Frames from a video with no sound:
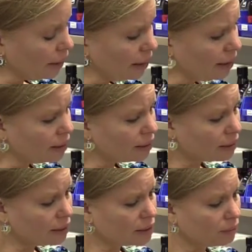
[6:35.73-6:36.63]
And I think
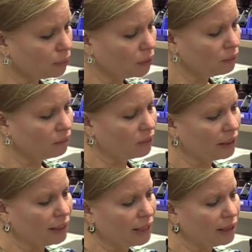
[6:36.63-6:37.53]
that that's important,
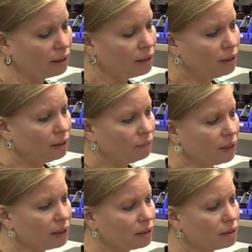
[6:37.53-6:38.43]
again,
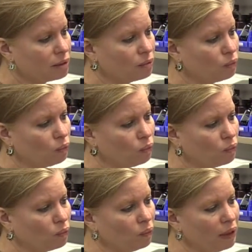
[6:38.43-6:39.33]
because
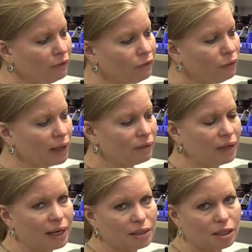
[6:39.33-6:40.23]
if you have
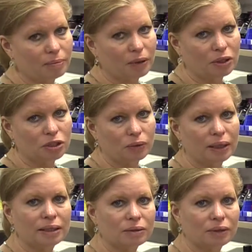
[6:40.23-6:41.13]
an acid component to
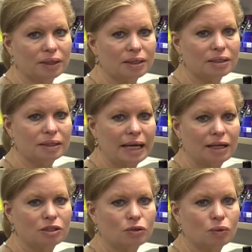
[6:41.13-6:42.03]
it, it's only going to
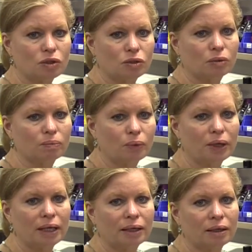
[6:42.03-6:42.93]
stain to a certain
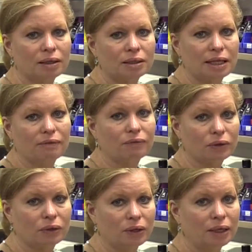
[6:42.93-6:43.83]
point and not stain
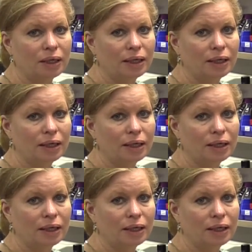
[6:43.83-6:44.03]
further.